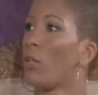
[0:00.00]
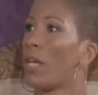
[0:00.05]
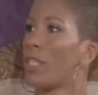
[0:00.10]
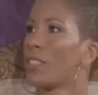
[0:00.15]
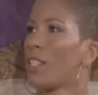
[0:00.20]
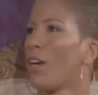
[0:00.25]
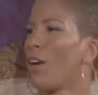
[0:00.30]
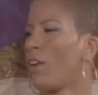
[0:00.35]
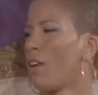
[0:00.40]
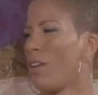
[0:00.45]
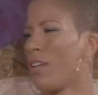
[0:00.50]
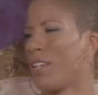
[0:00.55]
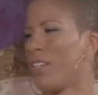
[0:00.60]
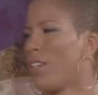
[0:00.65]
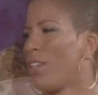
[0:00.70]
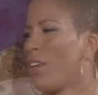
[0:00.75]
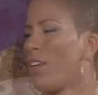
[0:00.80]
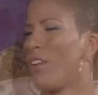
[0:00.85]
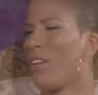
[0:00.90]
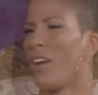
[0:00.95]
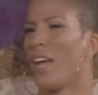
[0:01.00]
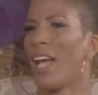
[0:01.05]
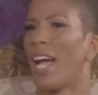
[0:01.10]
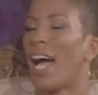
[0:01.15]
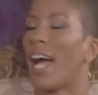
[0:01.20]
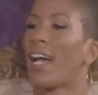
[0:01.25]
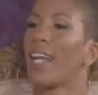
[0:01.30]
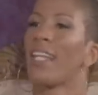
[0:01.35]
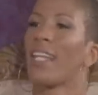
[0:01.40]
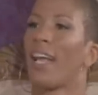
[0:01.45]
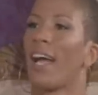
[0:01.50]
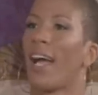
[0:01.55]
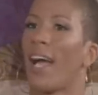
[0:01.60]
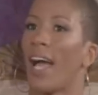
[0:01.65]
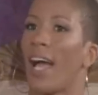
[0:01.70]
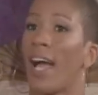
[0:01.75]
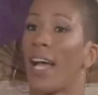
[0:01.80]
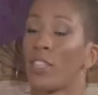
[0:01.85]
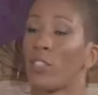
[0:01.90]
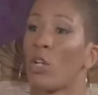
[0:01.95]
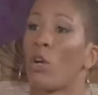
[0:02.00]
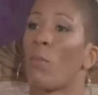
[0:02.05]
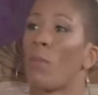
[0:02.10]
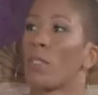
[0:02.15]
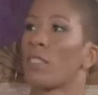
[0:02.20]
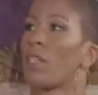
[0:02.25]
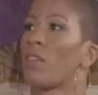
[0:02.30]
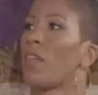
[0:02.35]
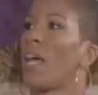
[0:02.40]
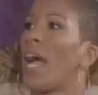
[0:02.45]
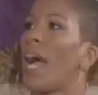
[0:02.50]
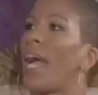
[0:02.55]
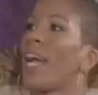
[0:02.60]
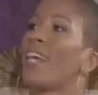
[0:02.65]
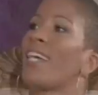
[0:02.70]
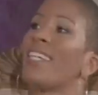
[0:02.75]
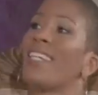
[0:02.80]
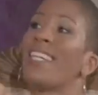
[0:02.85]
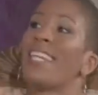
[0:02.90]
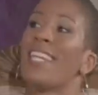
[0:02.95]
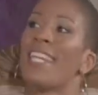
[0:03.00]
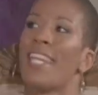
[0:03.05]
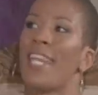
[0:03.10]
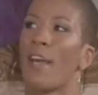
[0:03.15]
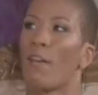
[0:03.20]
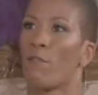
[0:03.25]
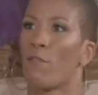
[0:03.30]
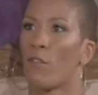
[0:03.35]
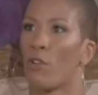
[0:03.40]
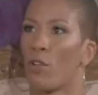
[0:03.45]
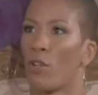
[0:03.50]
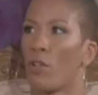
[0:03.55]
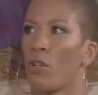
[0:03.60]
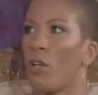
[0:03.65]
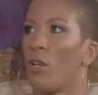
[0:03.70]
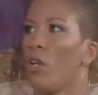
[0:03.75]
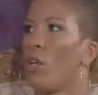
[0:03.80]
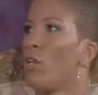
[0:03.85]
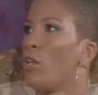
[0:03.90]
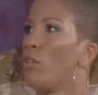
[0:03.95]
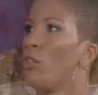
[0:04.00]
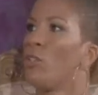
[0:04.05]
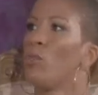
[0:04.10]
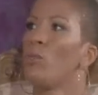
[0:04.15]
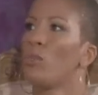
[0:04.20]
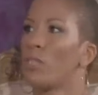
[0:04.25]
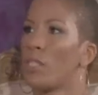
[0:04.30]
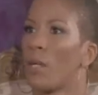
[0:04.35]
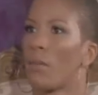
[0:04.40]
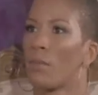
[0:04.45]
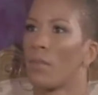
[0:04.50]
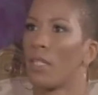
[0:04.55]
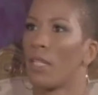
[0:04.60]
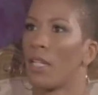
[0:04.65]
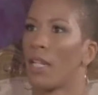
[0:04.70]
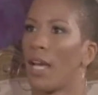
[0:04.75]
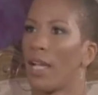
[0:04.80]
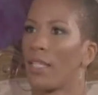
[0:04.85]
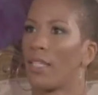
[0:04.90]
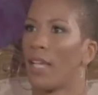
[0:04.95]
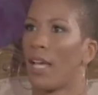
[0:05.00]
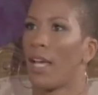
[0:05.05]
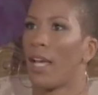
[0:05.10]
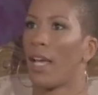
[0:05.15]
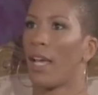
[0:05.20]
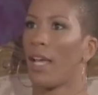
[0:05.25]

You know, I said, oh, you know, I told myself, like, I could never do something like that.